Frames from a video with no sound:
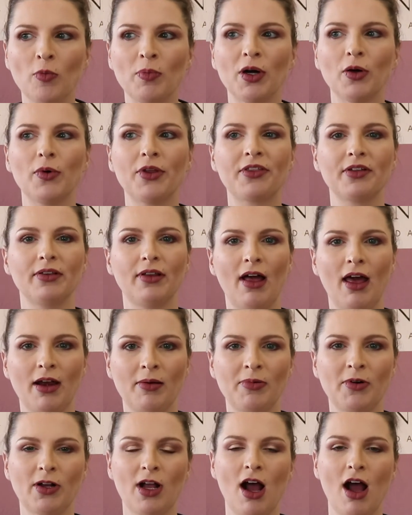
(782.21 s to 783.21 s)
but with a lot
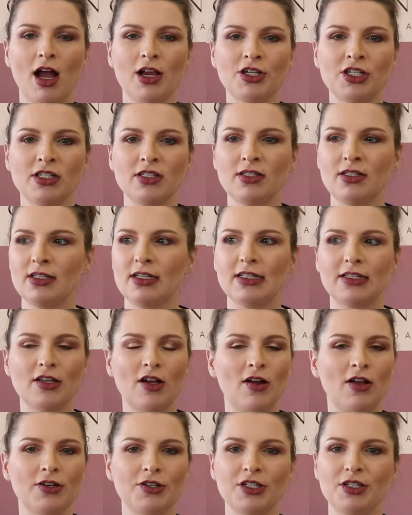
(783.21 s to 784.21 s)
of precautions, and it's
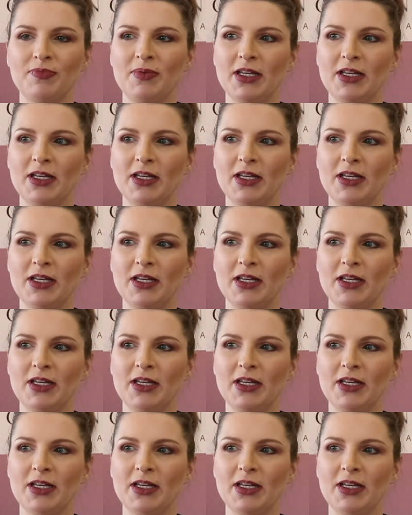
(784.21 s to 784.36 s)
all just